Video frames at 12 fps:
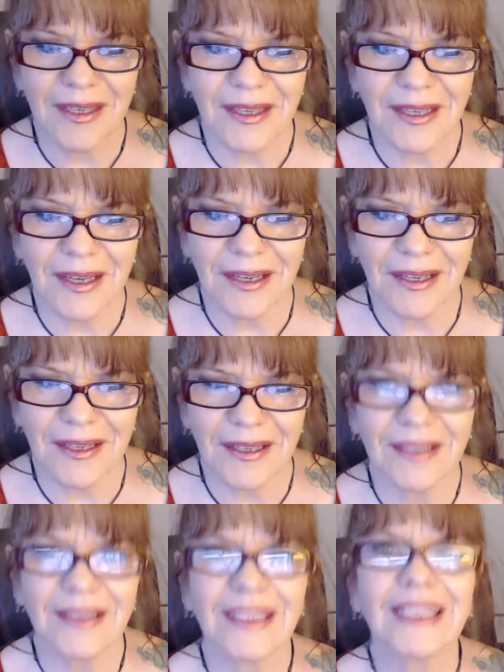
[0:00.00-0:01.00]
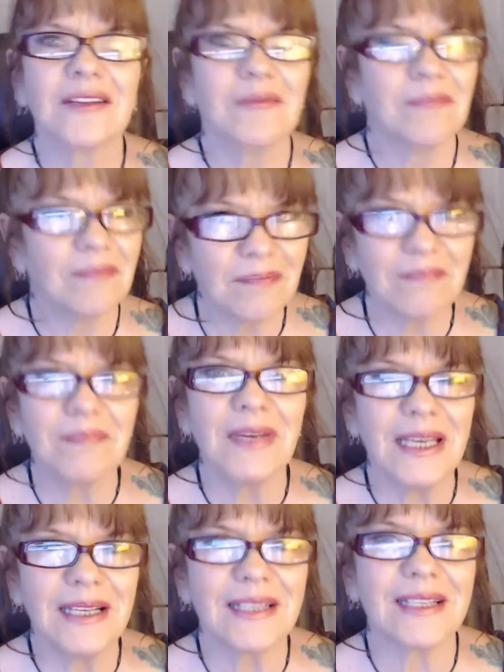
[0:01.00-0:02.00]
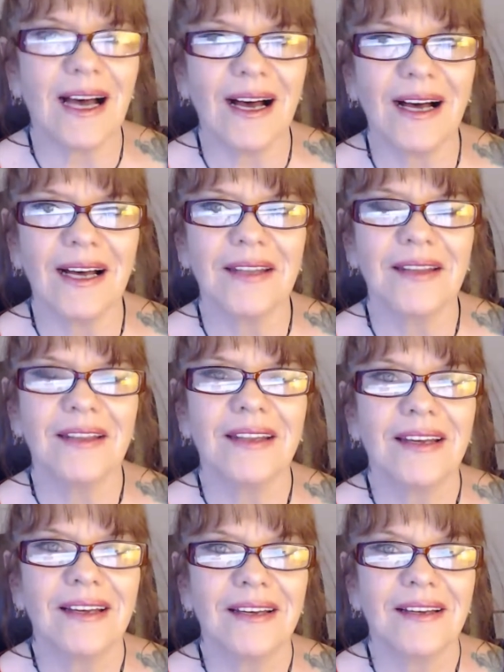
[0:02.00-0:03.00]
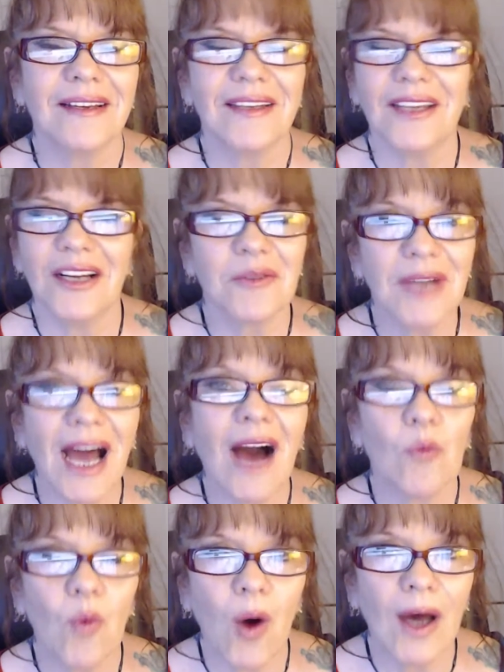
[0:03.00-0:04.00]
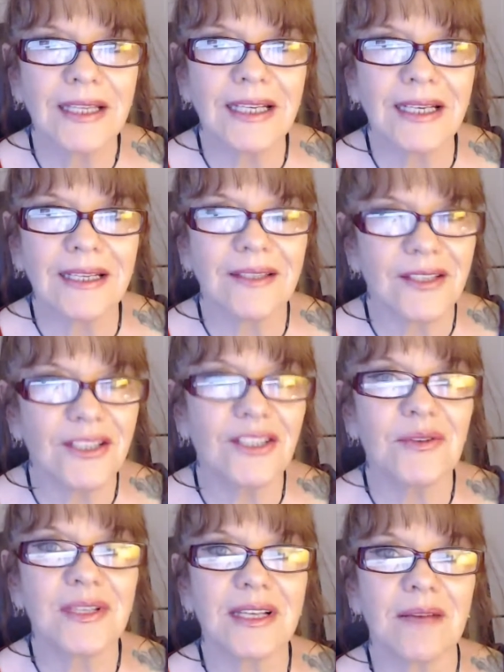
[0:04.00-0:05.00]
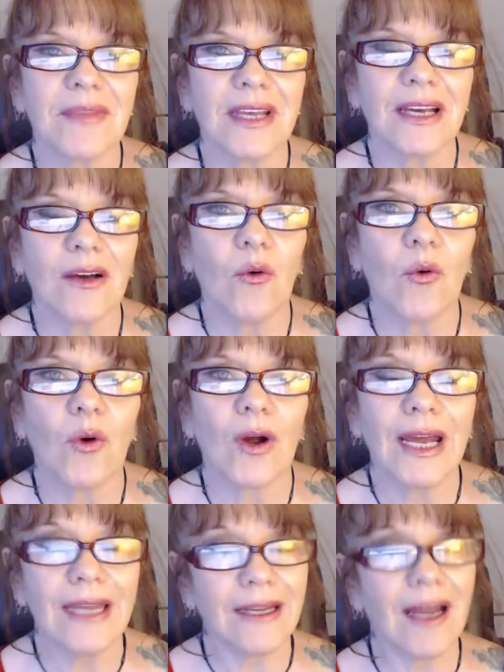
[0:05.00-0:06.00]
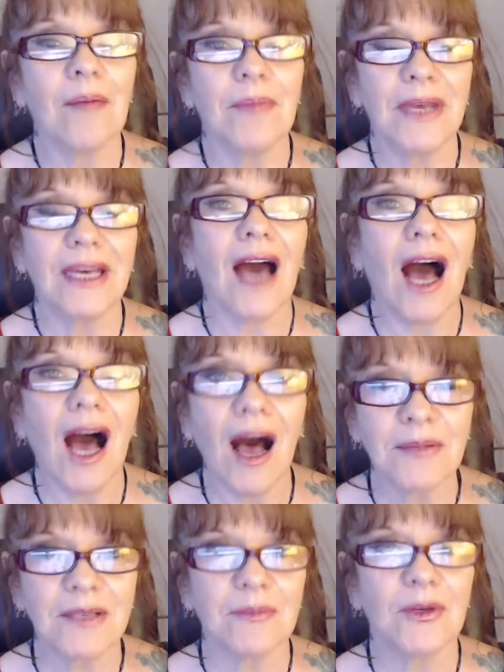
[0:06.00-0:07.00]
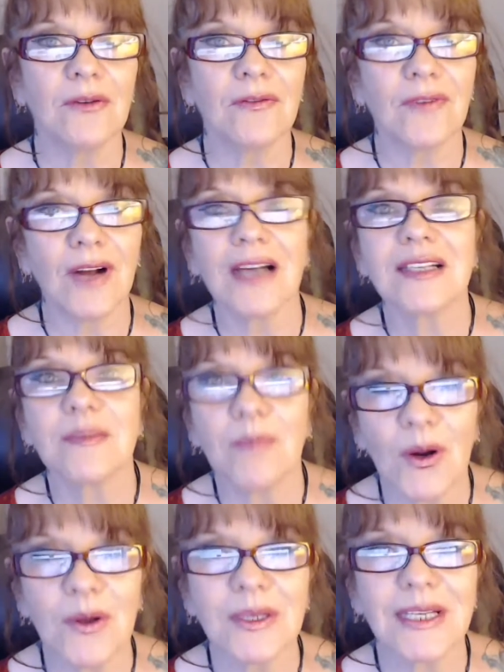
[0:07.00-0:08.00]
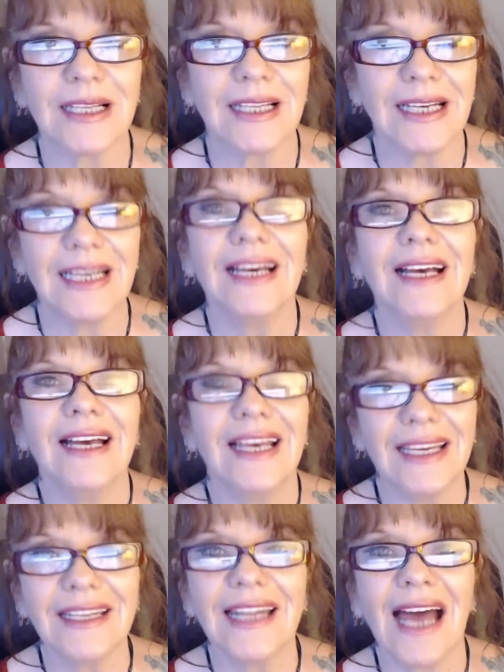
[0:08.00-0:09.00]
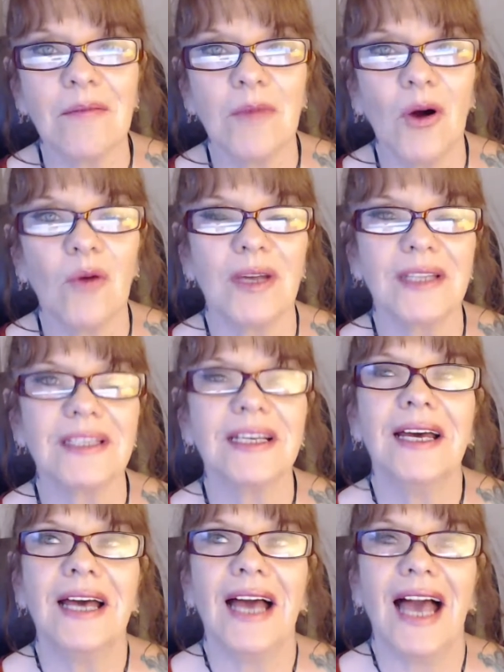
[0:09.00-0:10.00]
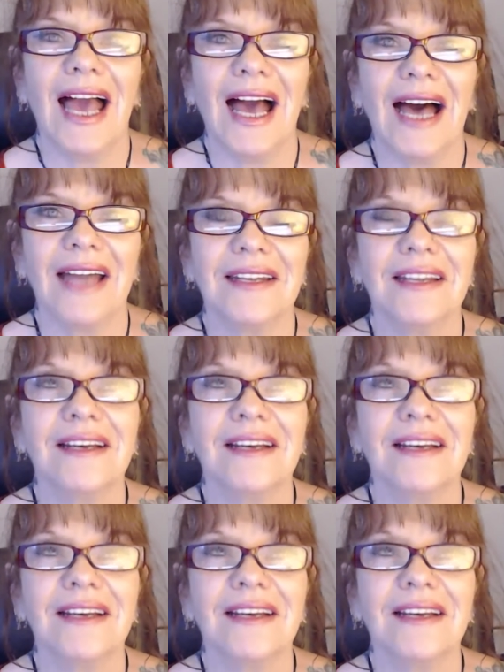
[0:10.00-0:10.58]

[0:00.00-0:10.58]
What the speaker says: little piece on, not wanting to do something or it not being optimal for us personally in that moment. And